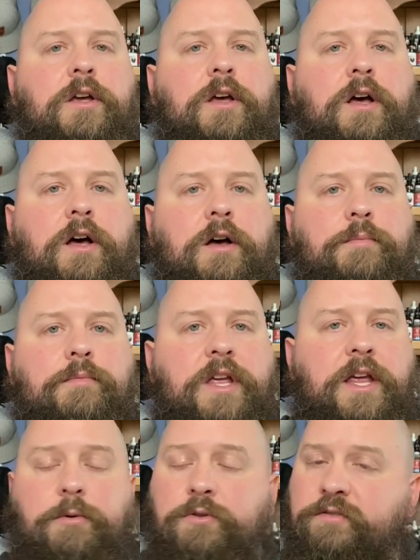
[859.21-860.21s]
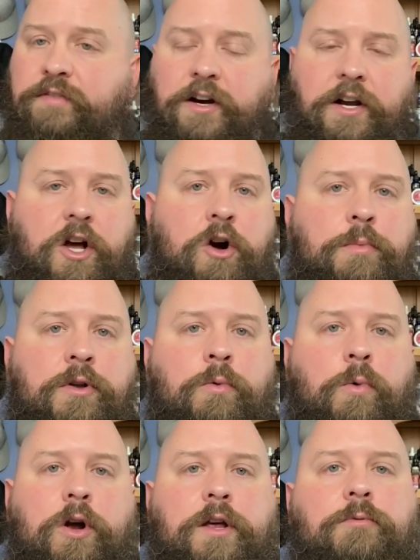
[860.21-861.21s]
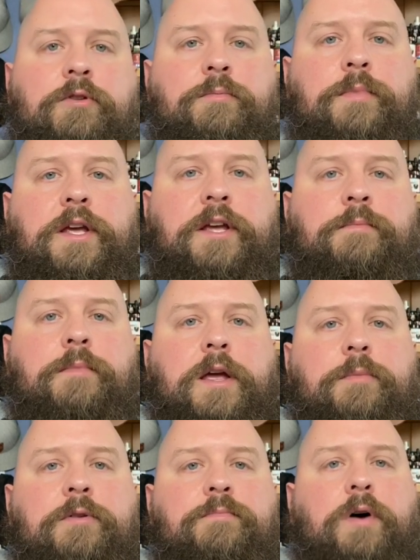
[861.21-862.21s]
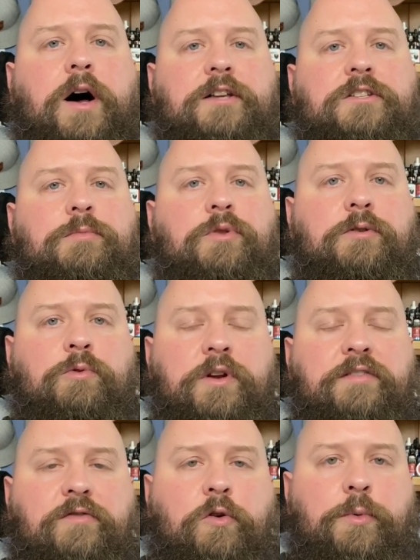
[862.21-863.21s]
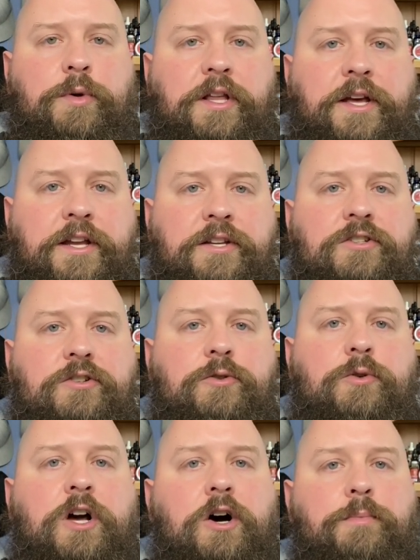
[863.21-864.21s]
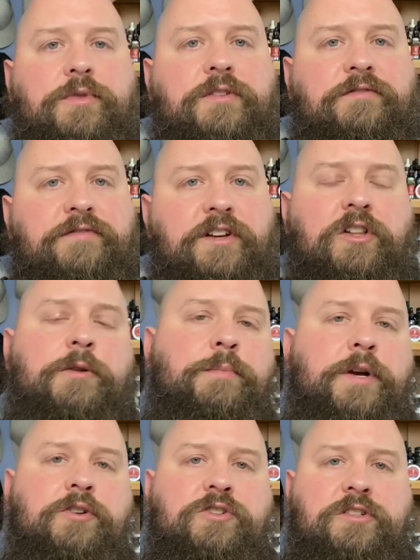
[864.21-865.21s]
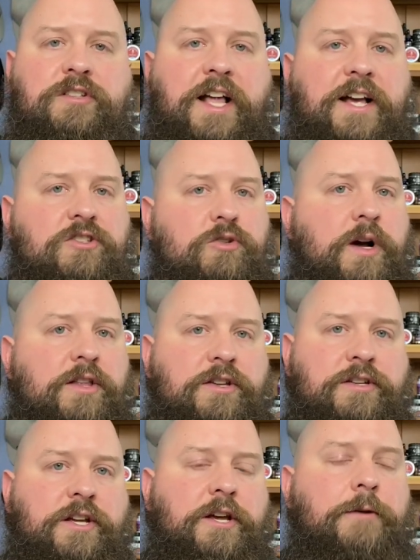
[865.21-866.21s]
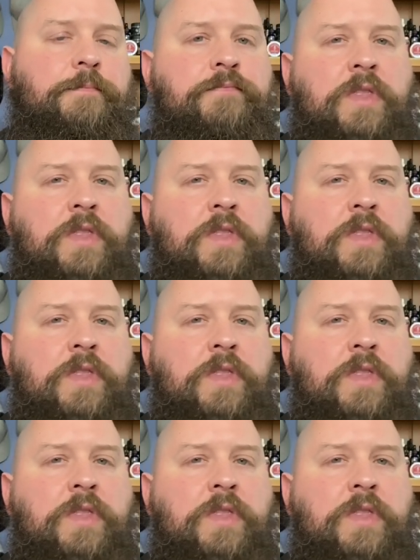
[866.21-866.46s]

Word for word: Um, he was very open to working with me and maybe possibly reformulating to help the feel and beard just last throughout the day.